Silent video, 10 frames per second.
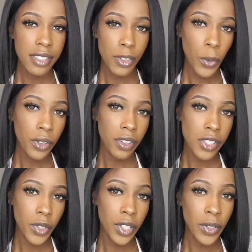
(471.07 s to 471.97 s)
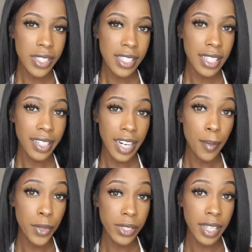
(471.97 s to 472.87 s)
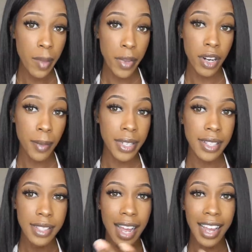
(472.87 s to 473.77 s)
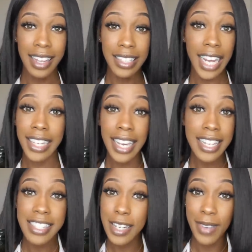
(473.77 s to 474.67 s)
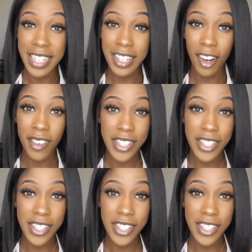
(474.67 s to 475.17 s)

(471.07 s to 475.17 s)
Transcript: corner of the screen you can see that I'm using a mirror because I can't see myself,